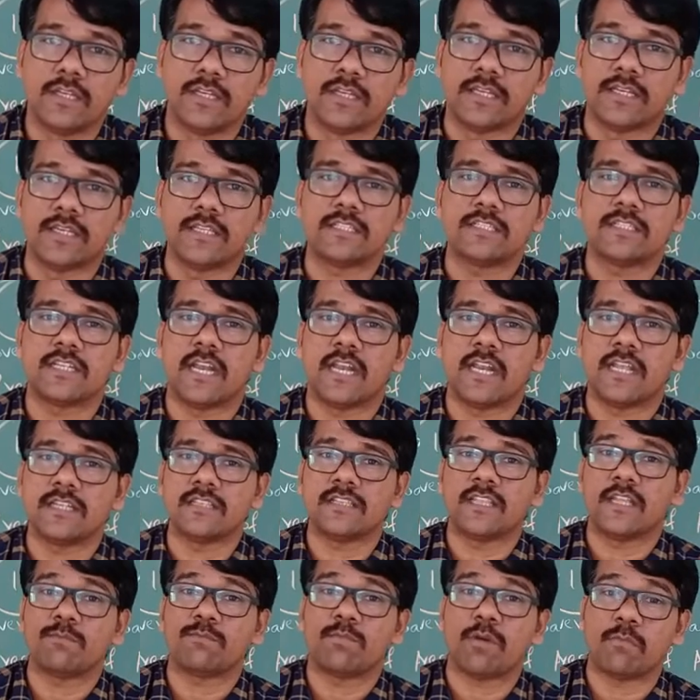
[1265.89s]
He is
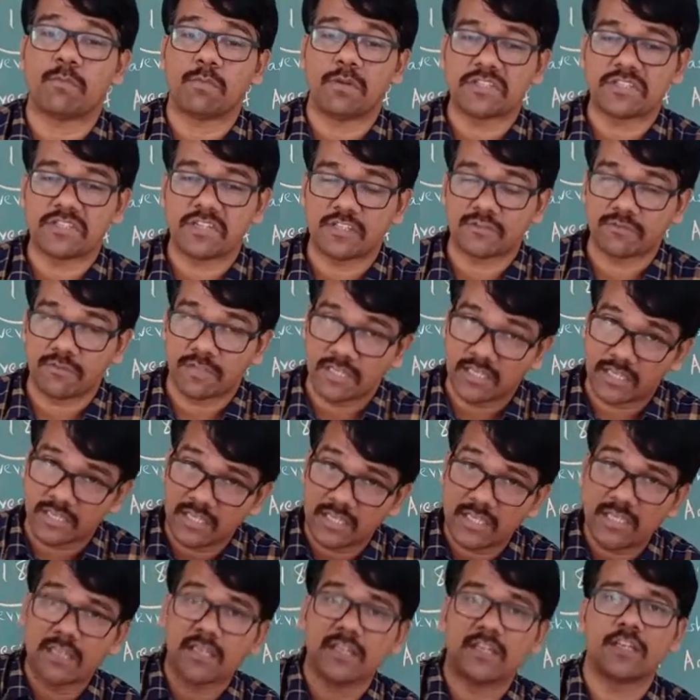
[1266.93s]
telling their population is very
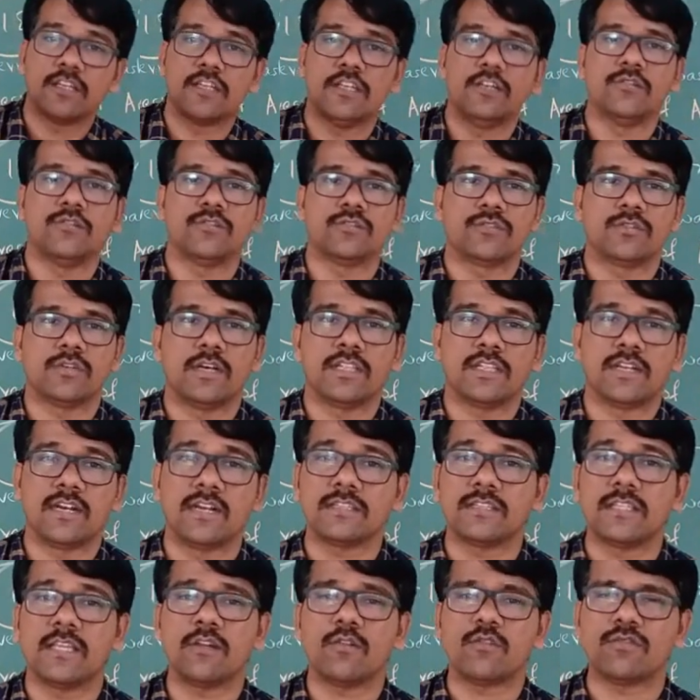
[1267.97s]
huge. Adar
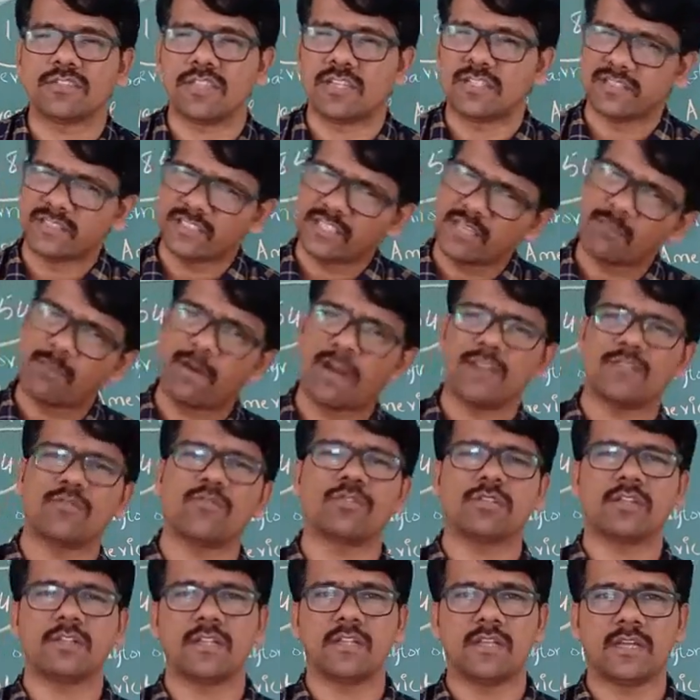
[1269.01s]
artha eno, janasankhye bahala
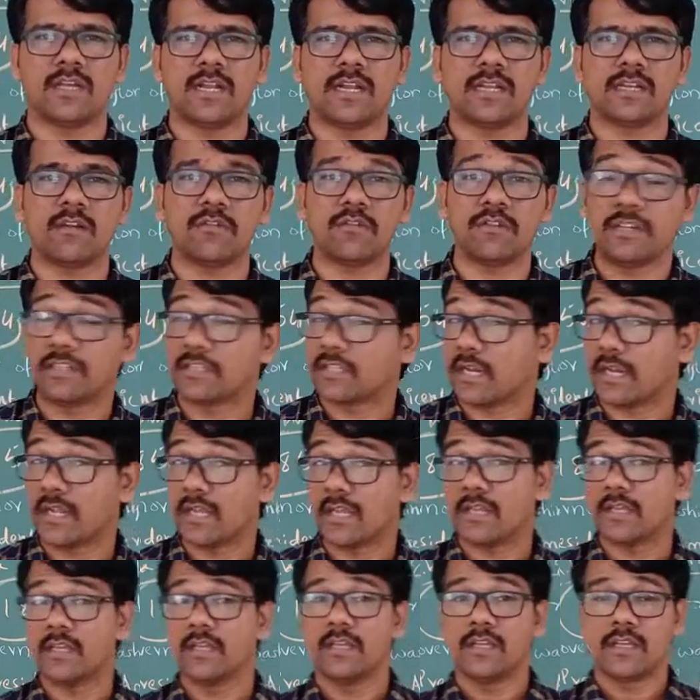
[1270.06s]
doddada anna kavana
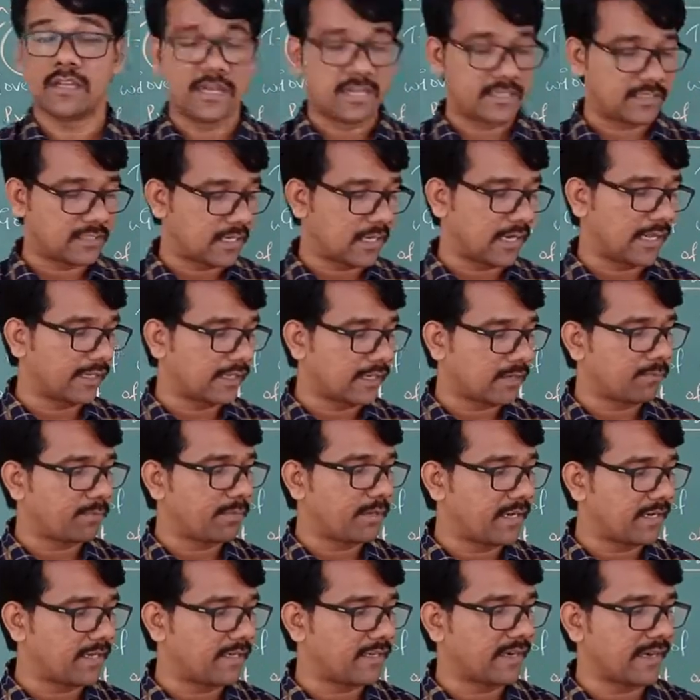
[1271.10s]
antana, it's like a
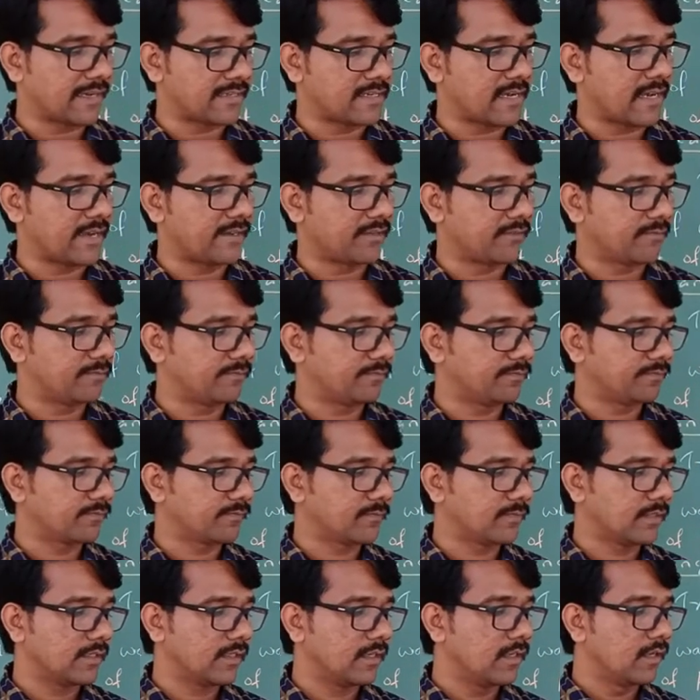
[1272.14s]
prairie grassland.
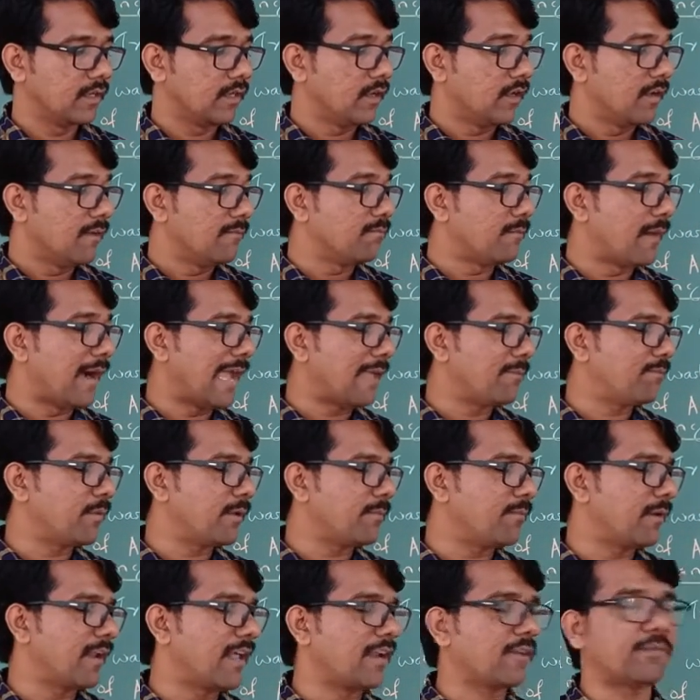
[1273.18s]
My
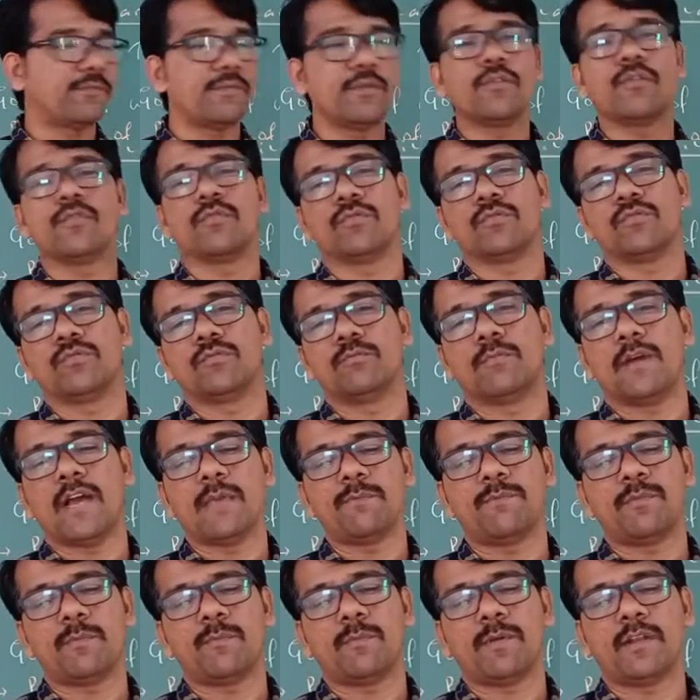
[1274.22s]
people are few.
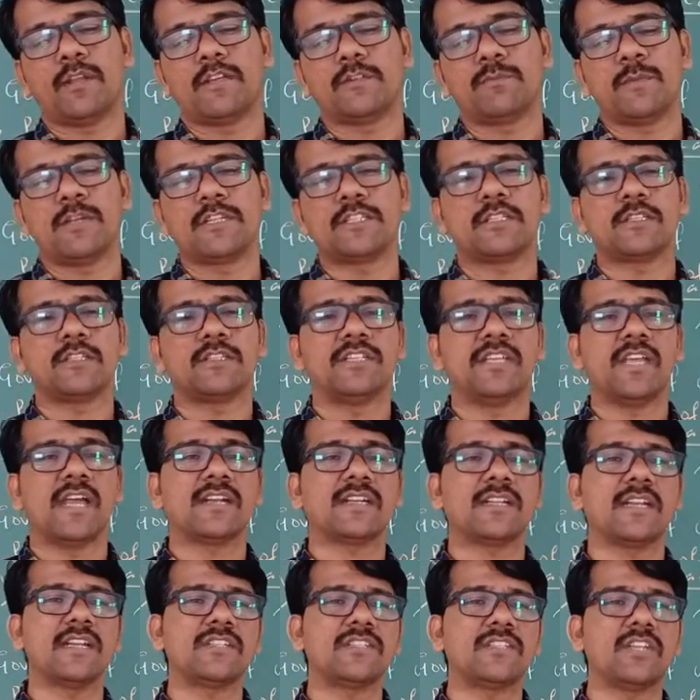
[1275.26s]
My people, it means
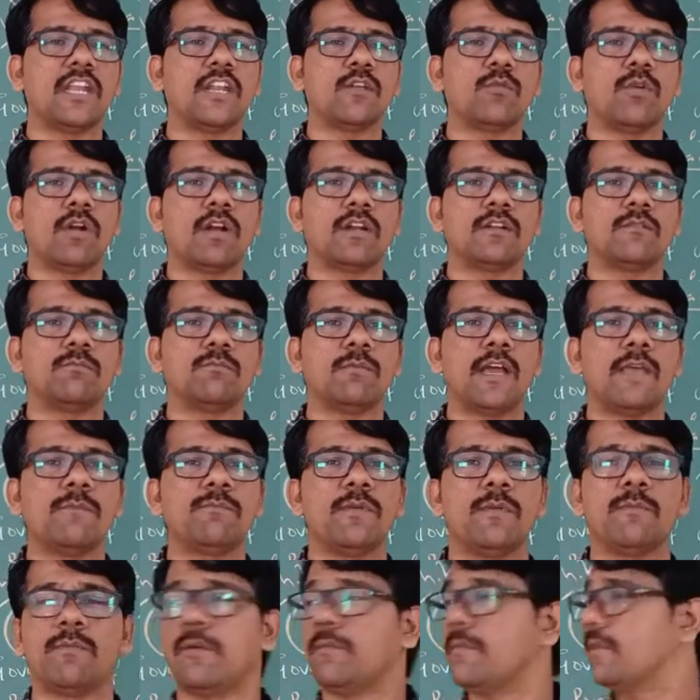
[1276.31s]
Seattle is telling what? My
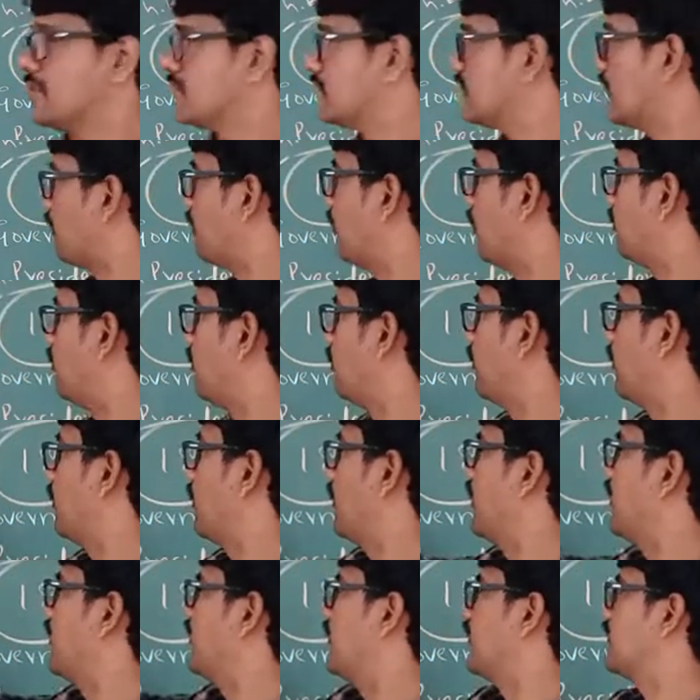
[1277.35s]
people means tribal people,
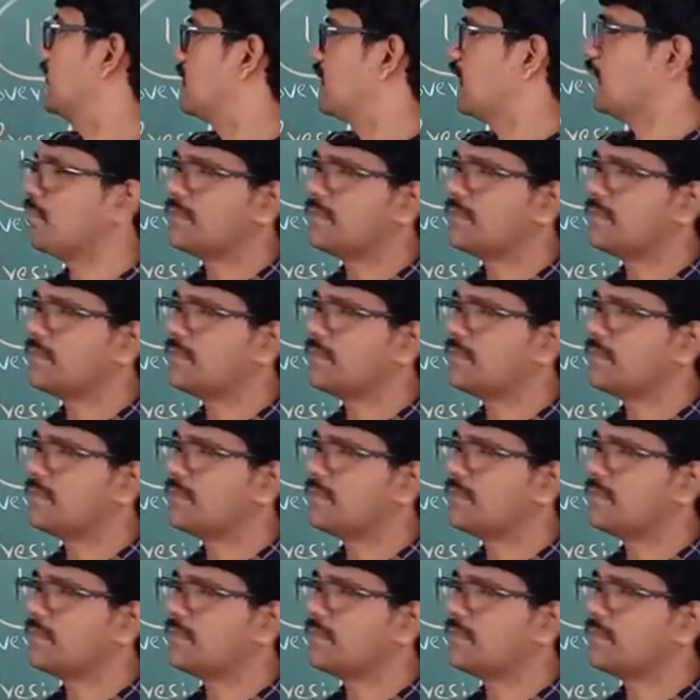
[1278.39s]
red Indians.